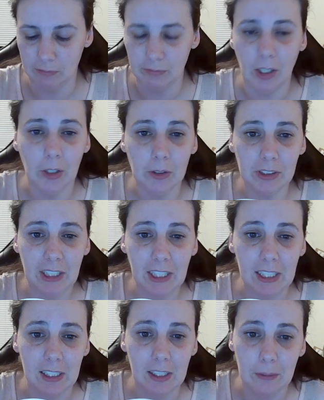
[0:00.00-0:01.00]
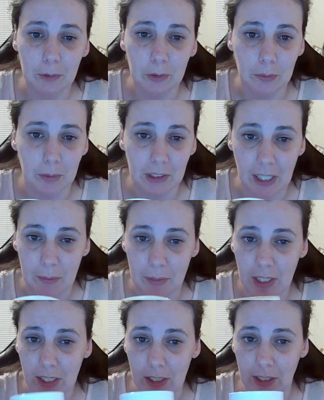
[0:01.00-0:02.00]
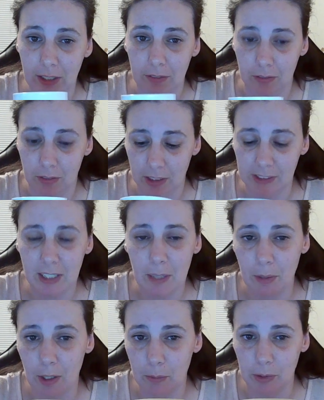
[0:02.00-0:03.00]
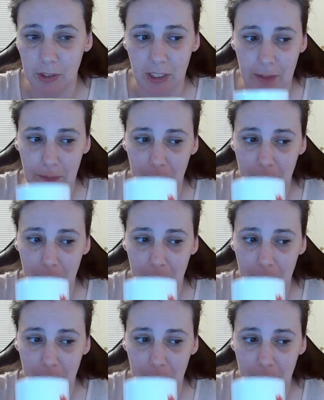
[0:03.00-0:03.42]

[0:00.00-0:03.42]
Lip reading: all tea comes from the same tea leaf, except herbal tea.